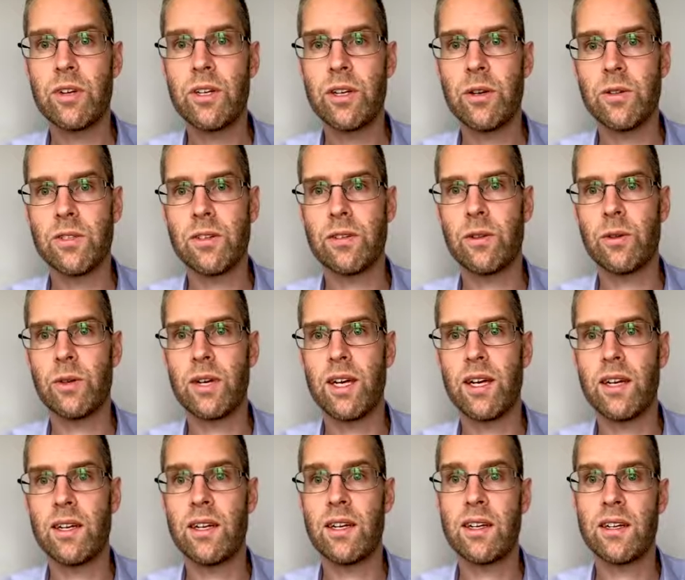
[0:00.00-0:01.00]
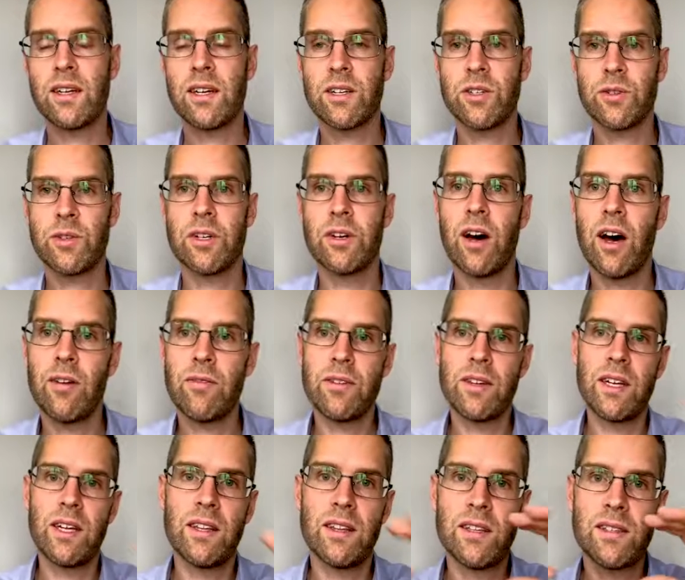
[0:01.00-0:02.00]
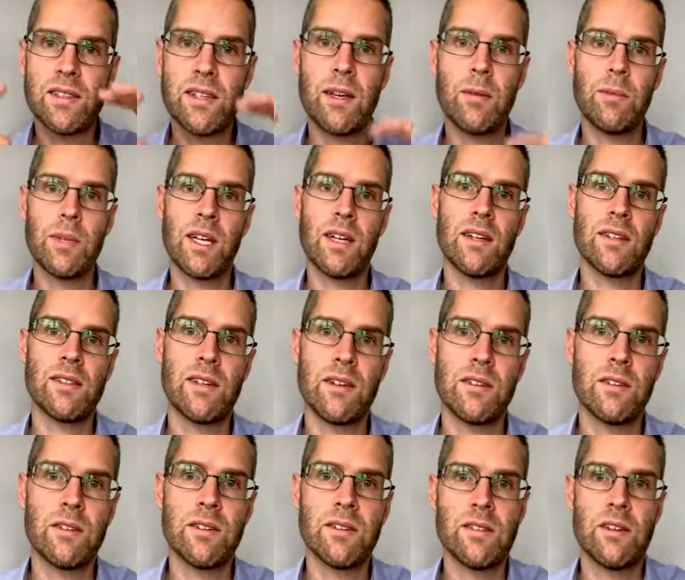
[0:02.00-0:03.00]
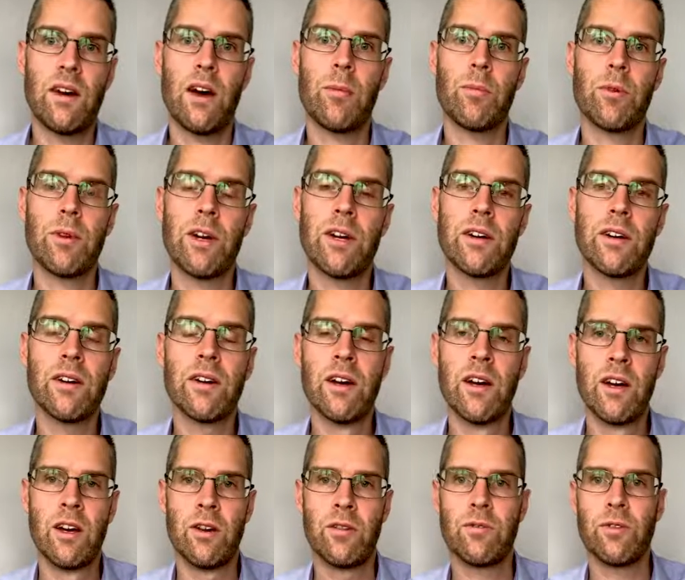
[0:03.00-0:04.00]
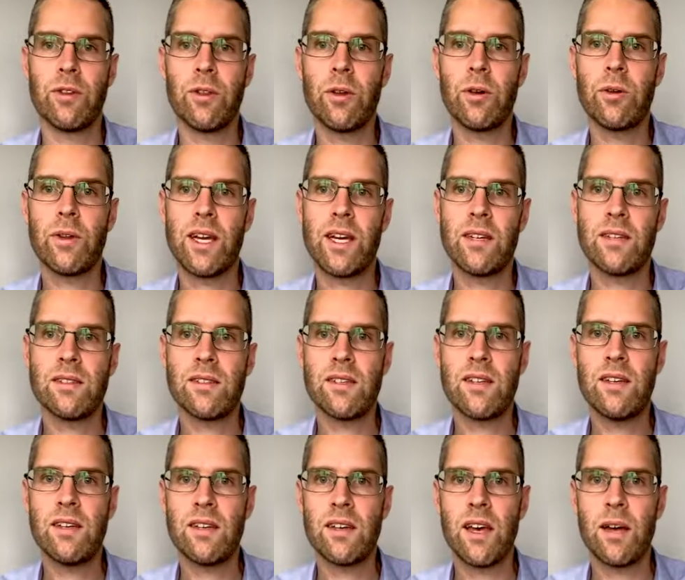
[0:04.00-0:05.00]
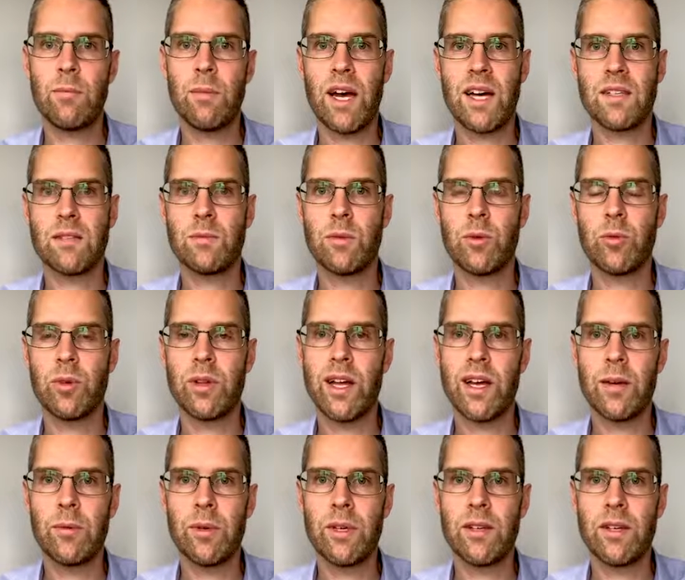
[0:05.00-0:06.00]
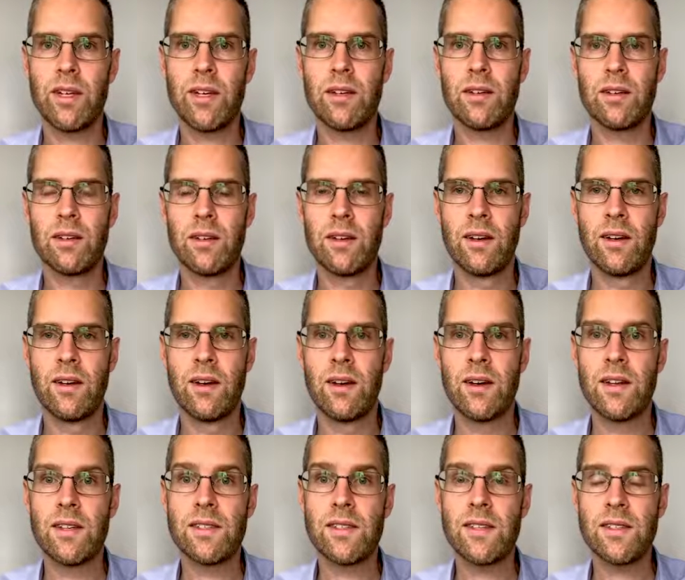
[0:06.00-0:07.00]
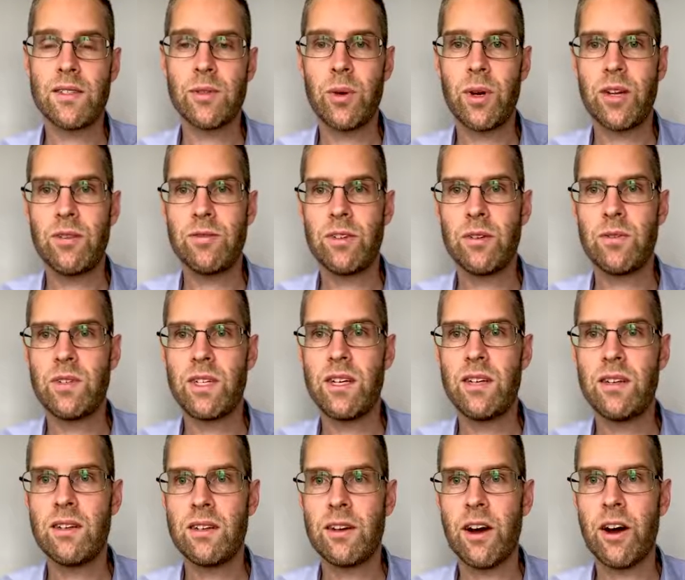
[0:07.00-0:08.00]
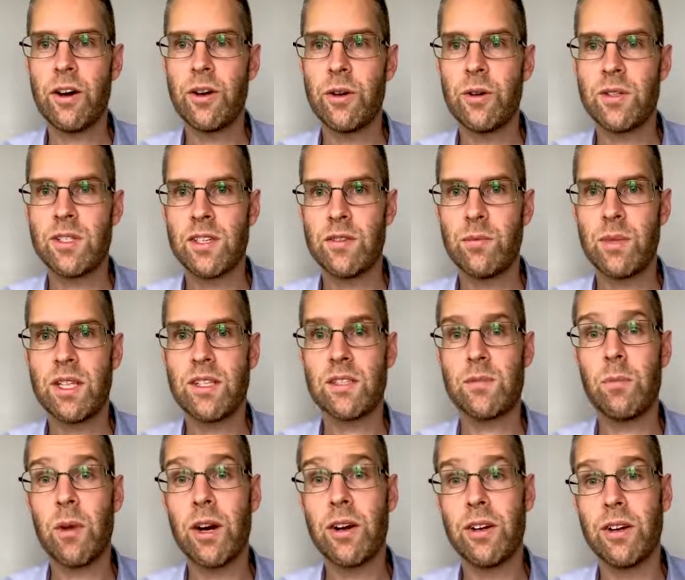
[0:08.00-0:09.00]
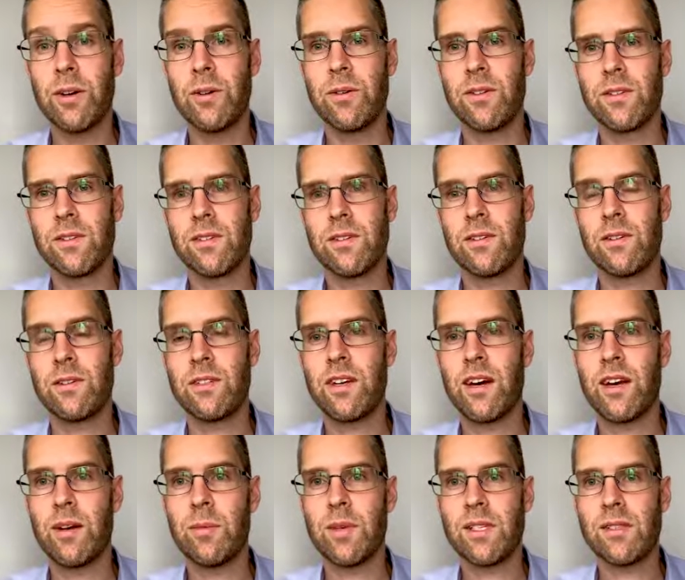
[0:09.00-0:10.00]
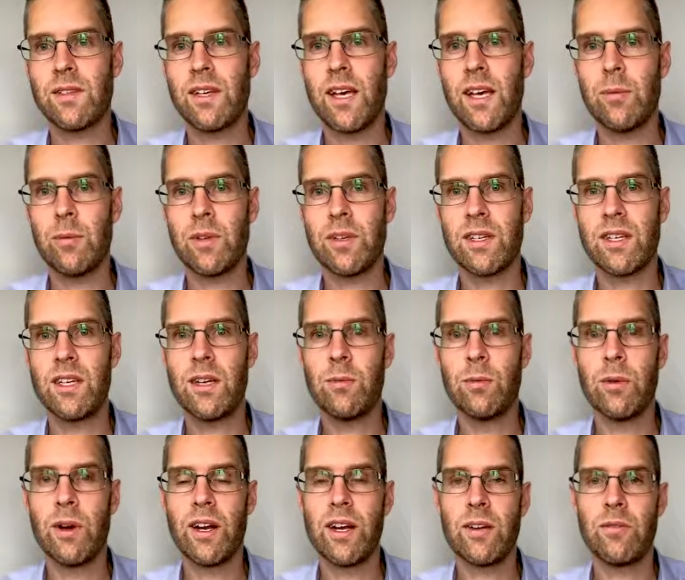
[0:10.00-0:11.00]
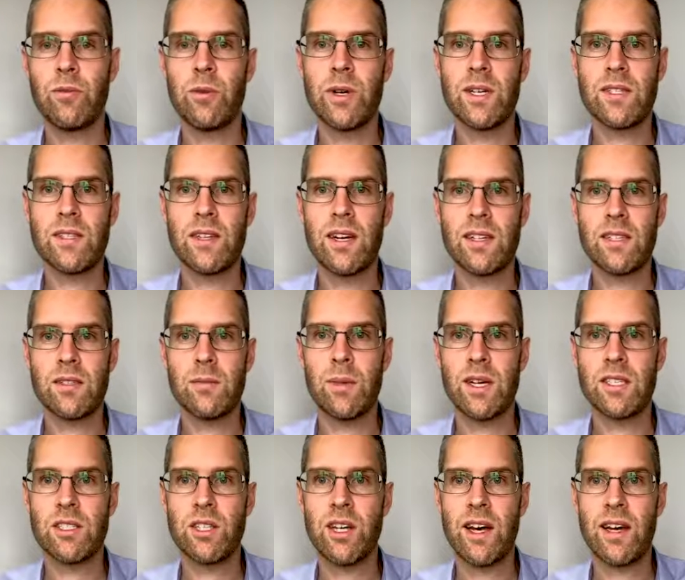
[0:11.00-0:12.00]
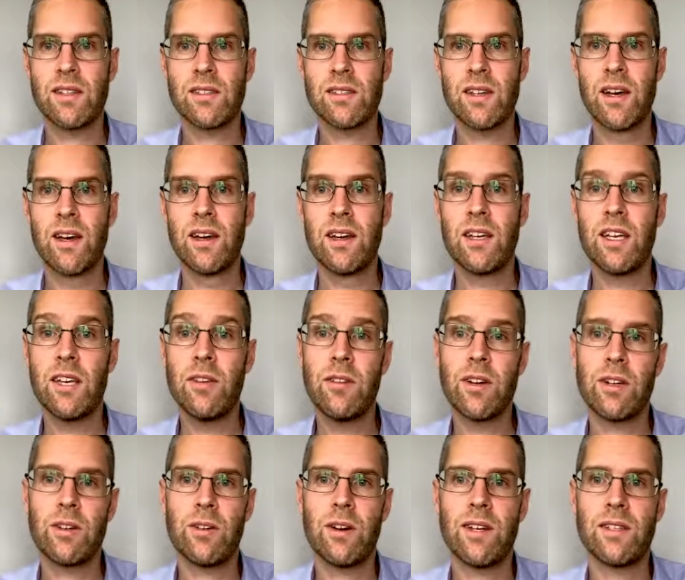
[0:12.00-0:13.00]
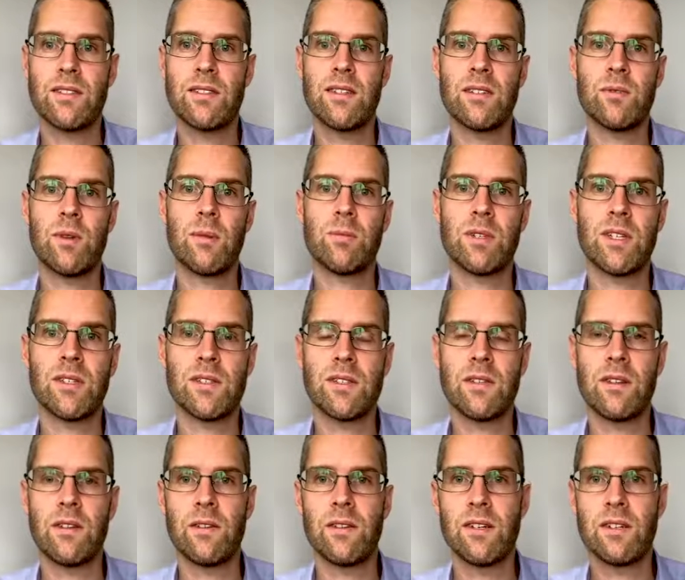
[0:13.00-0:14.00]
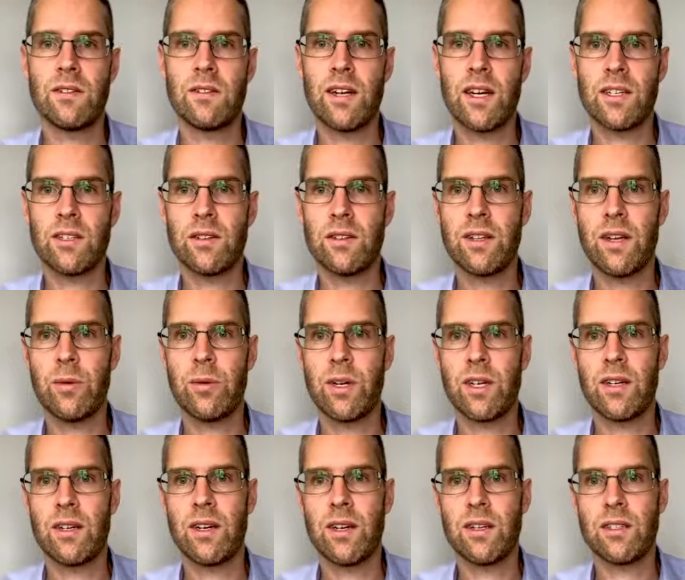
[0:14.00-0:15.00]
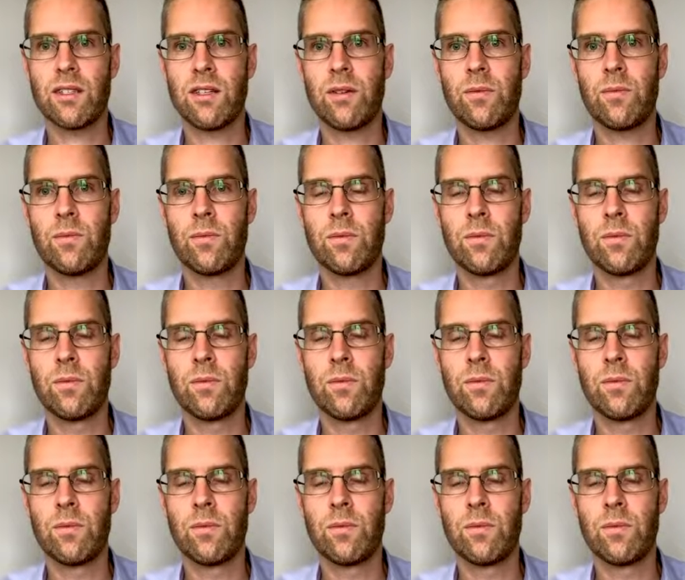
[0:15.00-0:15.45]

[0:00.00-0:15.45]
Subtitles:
nodes are located in-country, often in the same data center as the operator, for low latency and maximum reliability. Since 2015, our nodes have been smart nodes. They're autonomously able to keep running voice and SMS chats, even across disruptions to their international network connection.